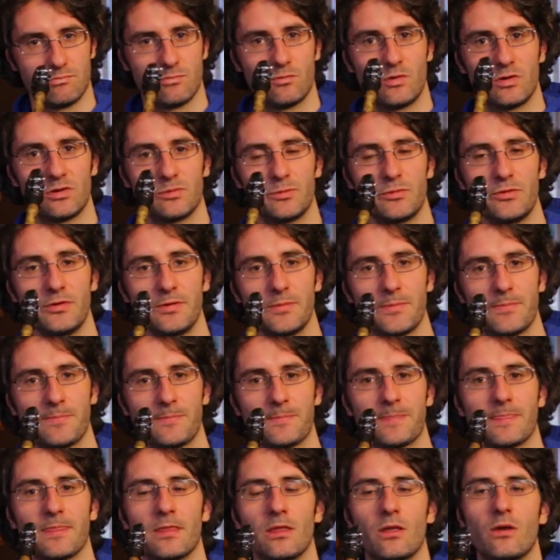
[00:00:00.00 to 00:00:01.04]
Once more.
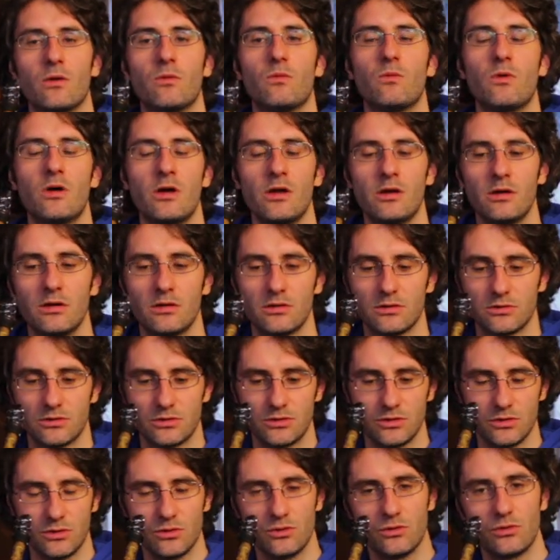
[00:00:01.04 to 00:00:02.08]
One,
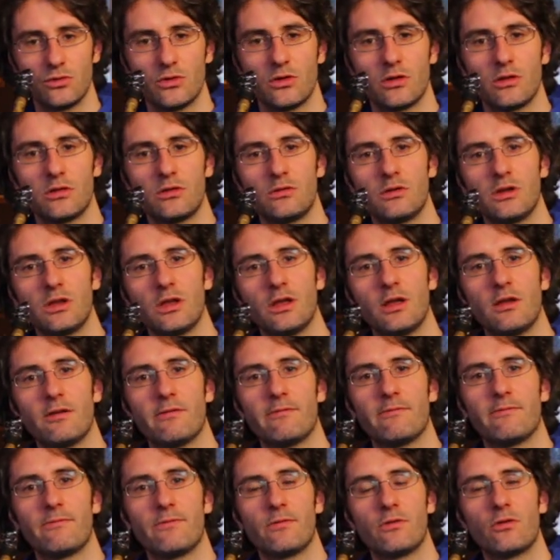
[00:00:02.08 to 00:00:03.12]
two, three,
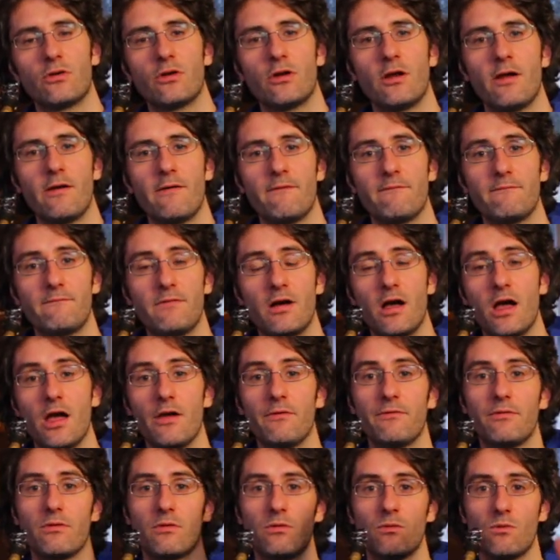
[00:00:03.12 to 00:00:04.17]
four,
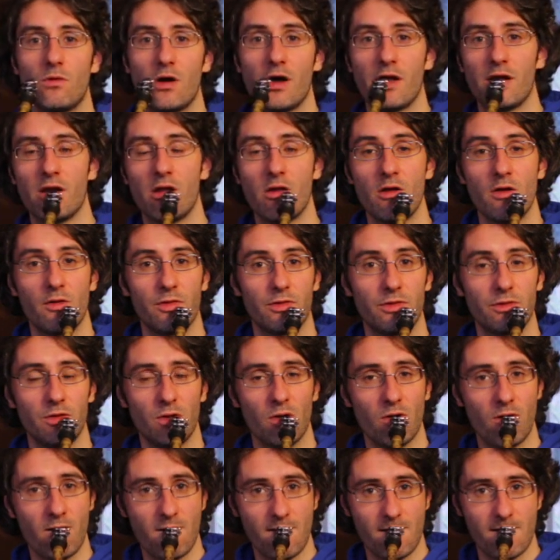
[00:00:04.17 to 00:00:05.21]
five. One,
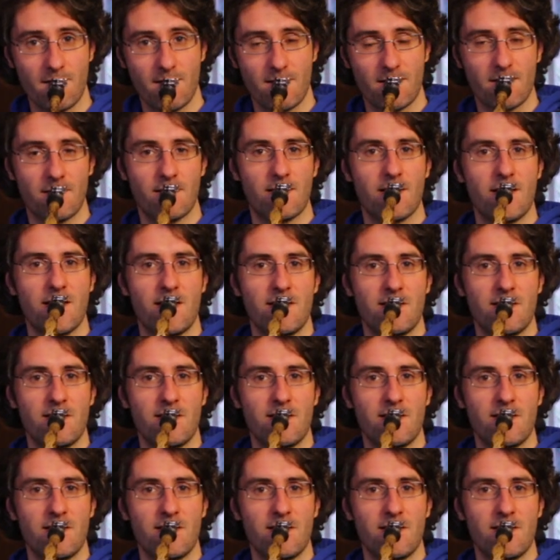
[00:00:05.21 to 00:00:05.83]
two, one.